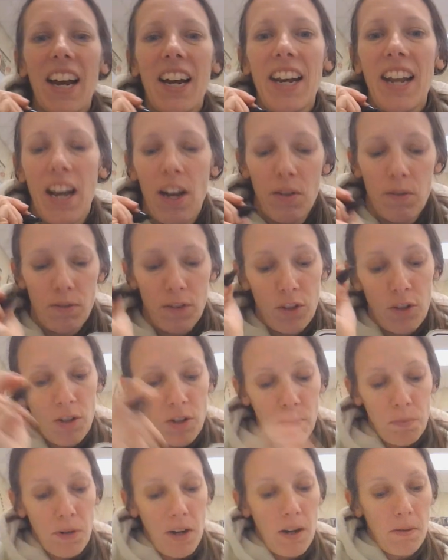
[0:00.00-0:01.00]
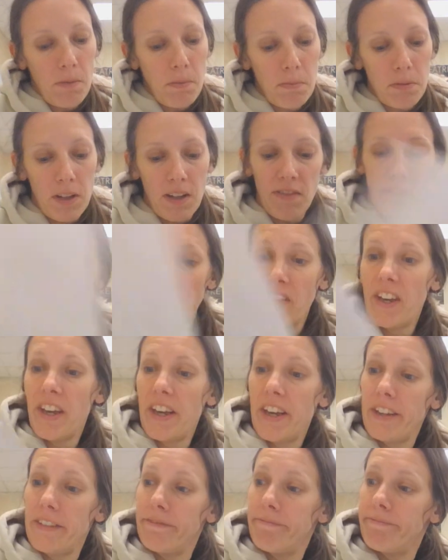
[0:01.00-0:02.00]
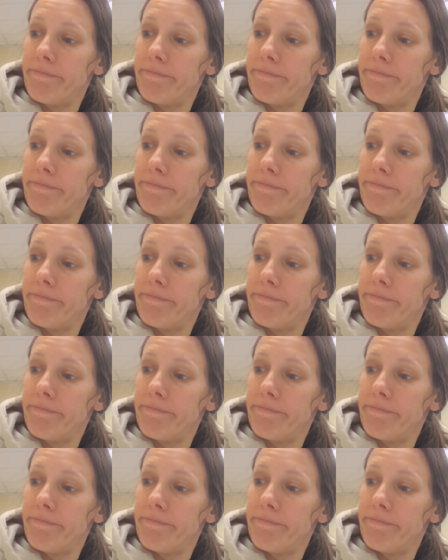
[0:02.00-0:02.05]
Now, you could probably fit